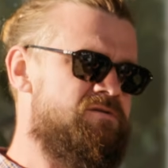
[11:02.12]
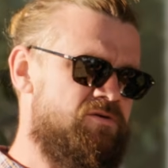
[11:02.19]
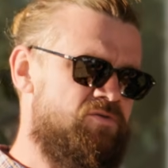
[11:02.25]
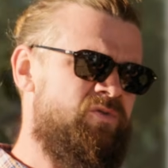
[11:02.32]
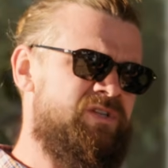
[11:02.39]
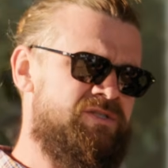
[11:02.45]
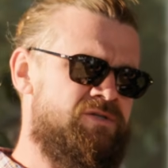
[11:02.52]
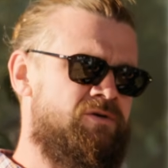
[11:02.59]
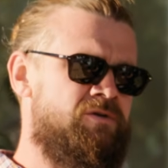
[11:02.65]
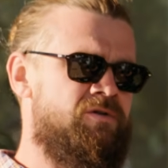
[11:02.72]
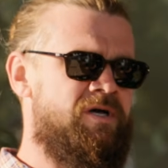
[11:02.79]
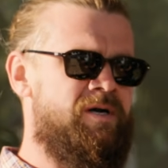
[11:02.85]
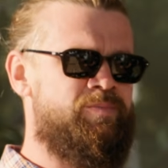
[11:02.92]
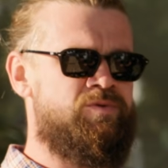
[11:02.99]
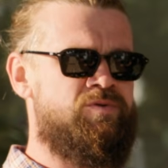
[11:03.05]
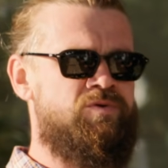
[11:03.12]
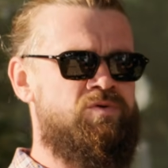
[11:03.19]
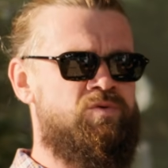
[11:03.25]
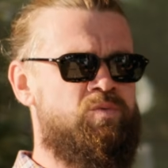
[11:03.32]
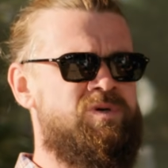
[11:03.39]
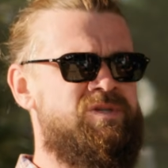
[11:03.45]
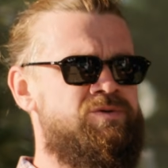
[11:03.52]
So it's all up to
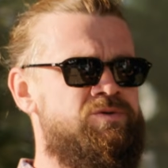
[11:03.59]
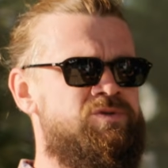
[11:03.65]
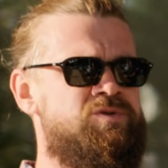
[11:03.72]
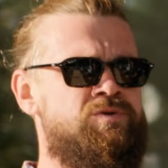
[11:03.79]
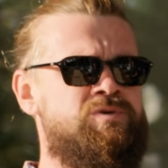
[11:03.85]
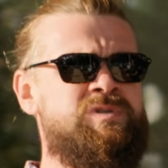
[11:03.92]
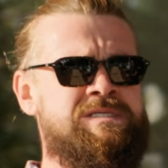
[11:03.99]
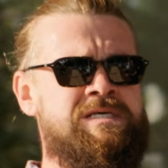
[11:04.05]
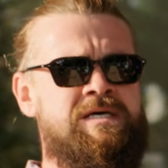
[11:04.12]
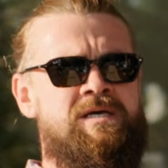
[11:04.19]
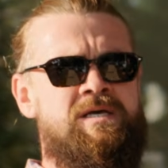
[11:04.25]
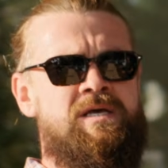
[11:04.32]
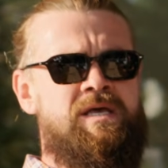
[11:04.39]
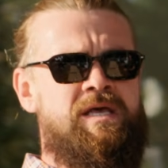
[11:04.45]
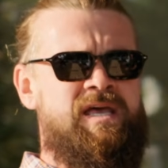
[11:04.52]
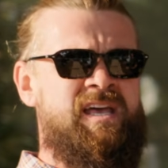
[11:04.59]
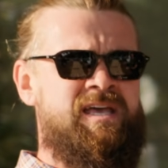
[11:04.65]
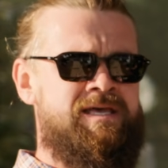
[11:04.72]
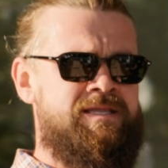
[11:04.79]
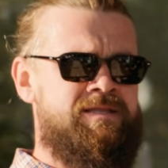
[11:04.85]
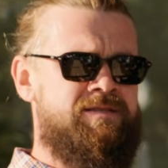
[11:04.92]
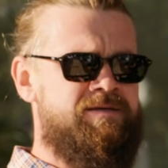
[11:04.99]
you what you choose.
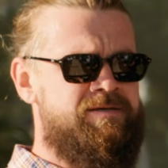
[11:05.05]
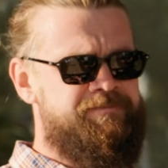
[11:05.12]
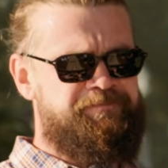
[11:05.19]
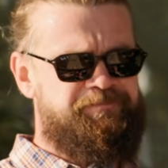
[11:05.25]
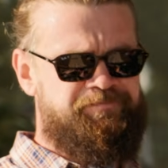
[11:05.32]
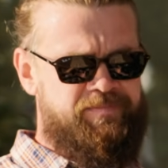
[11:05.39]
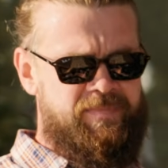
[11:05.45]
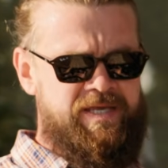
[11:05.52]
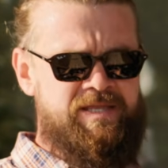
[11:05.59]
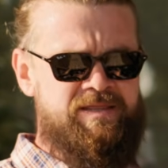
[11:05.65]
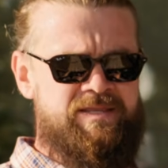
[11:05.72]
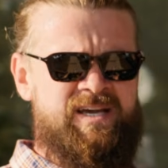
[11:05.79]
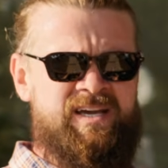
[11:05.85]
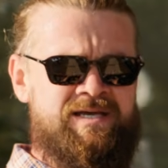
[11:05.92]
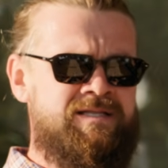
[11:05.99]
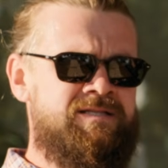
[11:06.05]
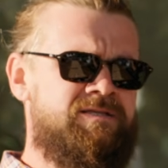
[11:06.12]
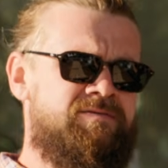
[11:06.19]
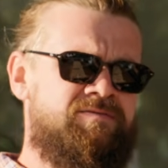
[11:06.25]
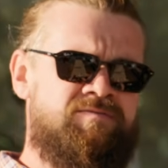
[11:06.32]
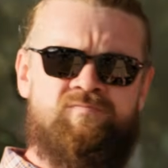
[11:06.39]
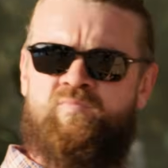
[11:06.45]
And in the end,
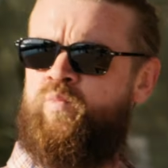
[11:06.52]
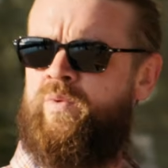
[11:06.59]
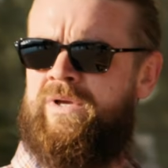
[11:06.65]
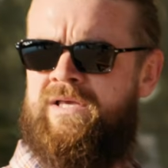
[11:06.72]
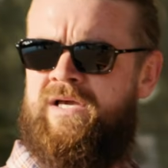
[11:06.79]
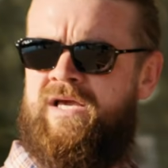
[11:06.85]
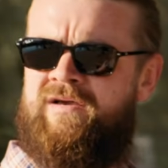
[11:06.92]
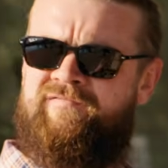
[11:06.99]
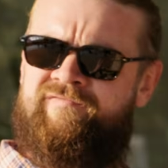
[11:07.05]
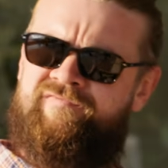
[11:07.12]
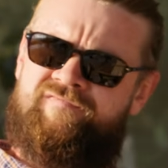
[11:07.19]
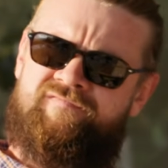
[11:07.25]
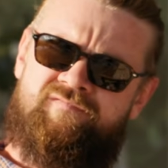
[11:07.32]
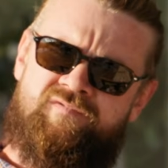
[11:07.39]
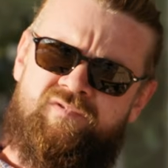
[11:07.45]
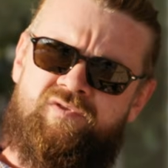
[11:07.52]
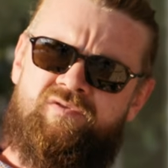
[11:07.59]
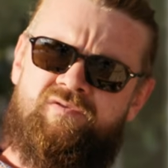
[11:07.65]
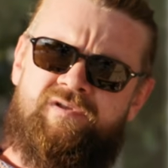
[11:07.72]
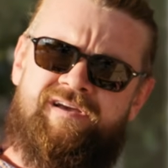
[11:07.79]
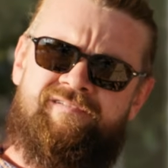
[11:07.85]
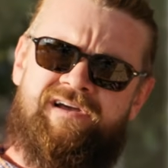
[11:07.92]
we have
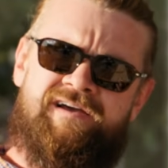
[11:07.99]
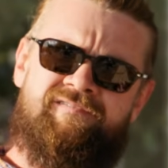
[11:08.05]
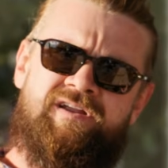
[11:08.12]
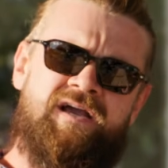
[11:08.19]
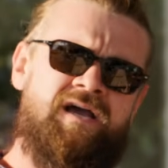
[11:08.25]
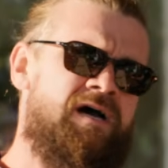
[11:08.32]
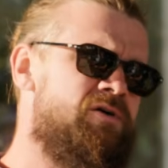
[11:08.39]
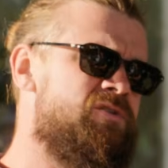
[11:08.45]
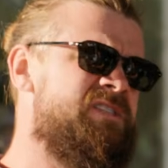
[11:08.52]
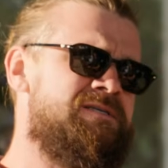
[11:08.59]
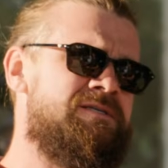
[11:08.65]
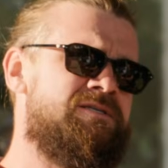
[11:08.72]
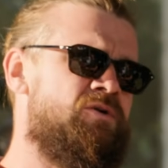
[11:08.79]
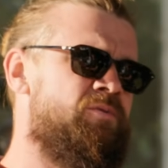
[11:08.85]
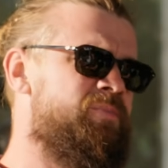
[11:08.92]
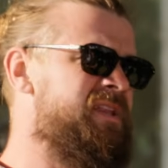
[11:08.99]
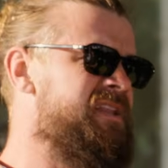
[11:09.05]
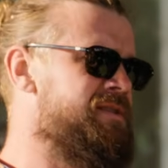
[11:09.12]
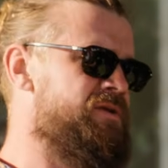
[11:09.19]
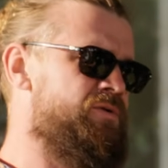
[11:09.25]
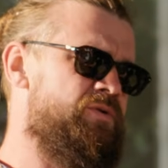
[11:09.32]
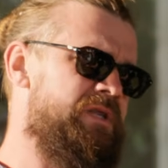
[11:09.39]
every house is
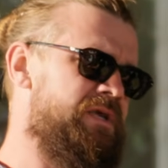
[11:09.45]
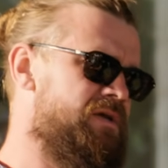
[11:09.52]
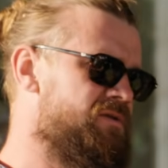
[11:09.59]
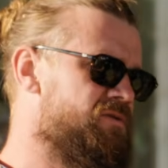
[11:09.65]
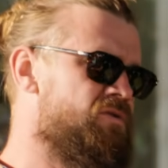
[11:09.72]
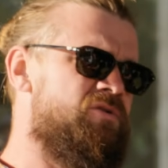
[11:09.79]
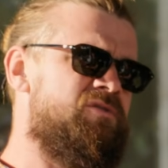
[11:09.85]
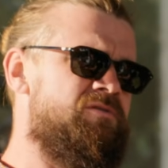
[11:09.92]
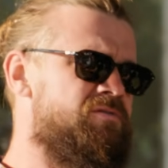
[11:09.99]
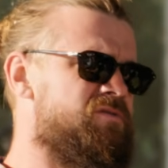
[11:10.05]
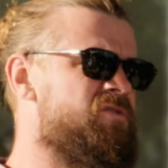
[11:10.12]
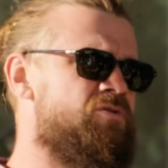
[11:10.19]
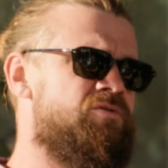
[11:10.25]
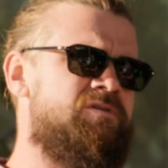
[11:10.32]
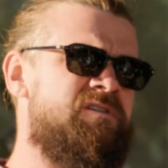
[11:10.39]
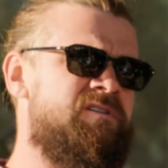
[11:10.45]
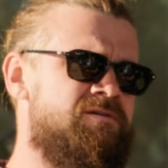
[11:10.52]
completely unique. Not